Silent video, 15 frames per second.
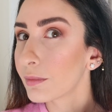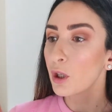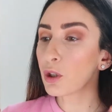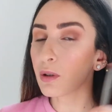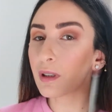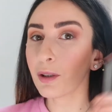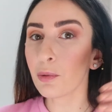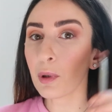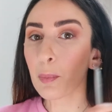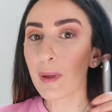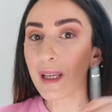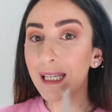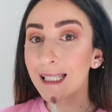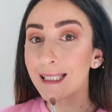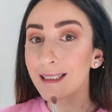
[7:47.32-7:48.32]
You can
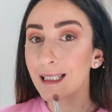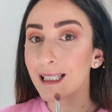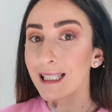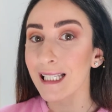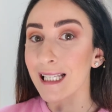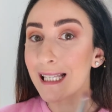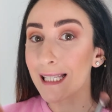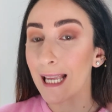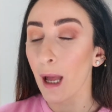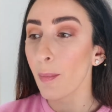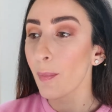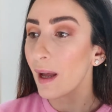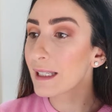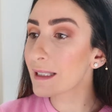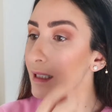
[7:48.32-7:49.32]
repeat this
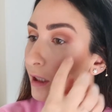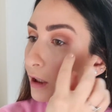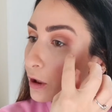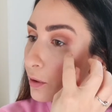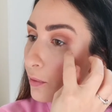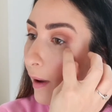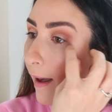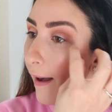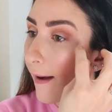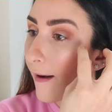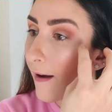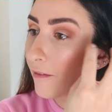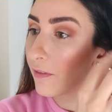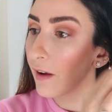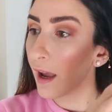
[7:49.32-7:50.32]
step until you
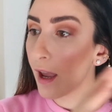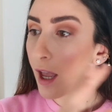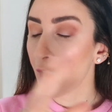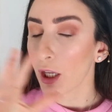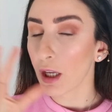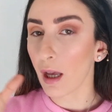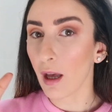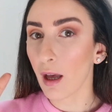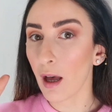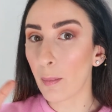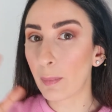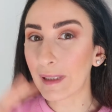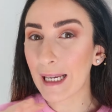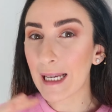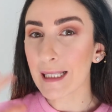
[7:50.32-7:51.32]
have
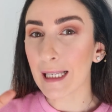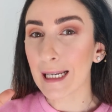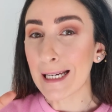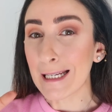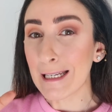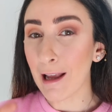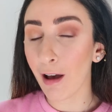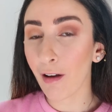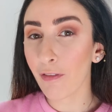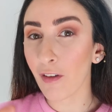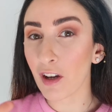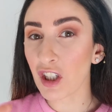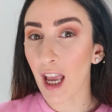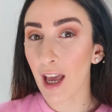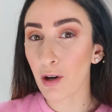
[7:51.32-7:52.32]
placed
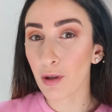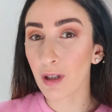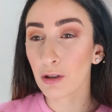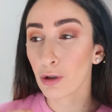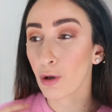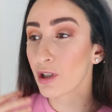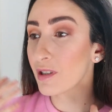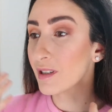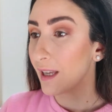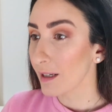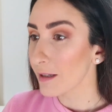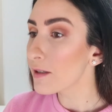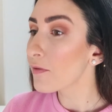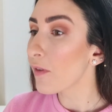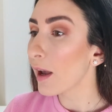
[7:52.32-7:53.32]
enough shadow that you are
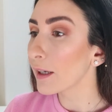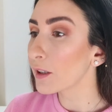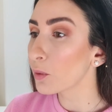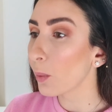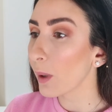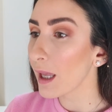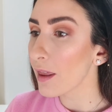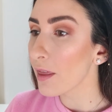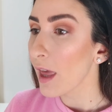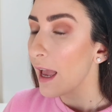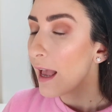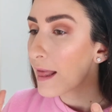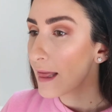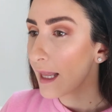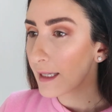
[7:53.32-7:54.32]
satisfied with.
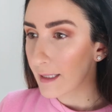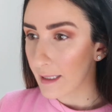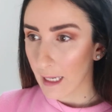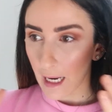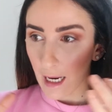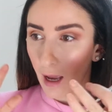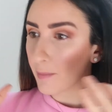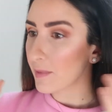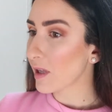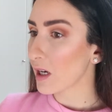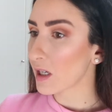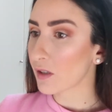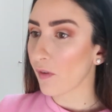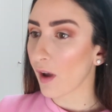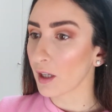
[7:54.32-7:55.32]
Let's say I'm
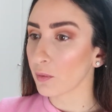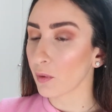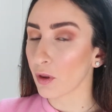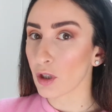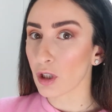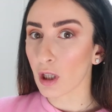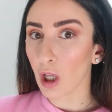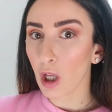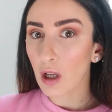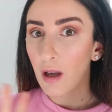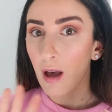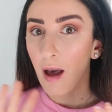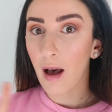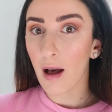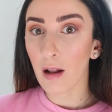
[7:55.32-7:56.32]
satisfied with this look,
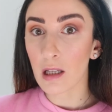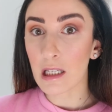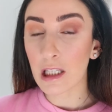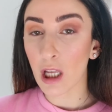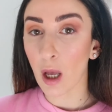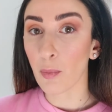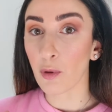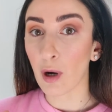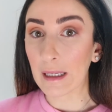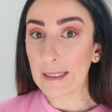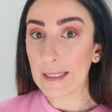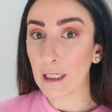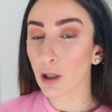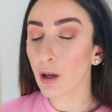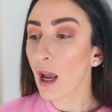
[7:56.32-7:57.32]
I'll stop right
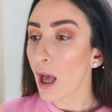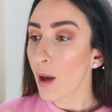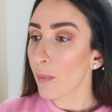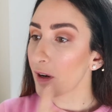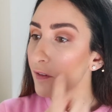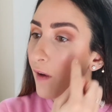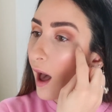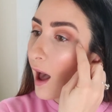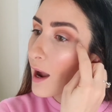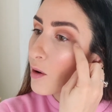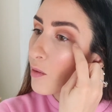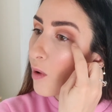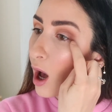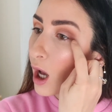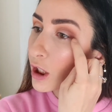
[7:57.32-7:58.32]
here. But if I
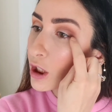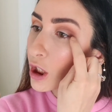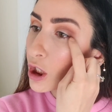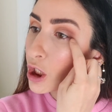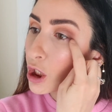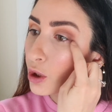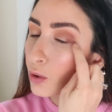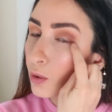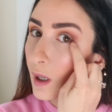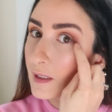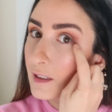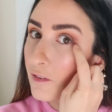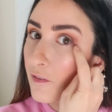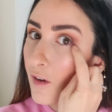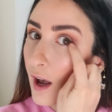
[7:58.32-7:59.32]
want to
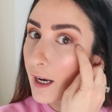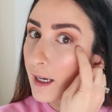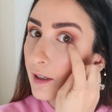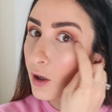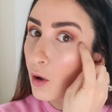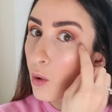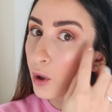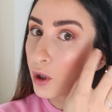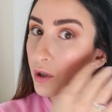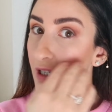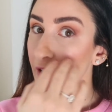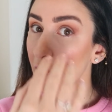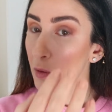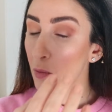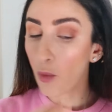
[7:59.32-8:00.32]
define the corners
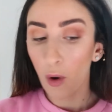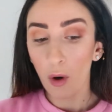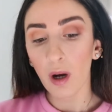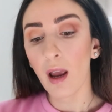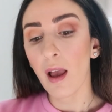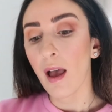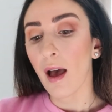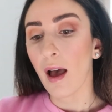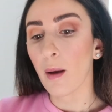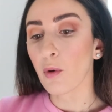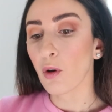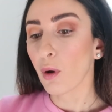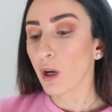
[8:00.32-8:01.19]
even more, I'm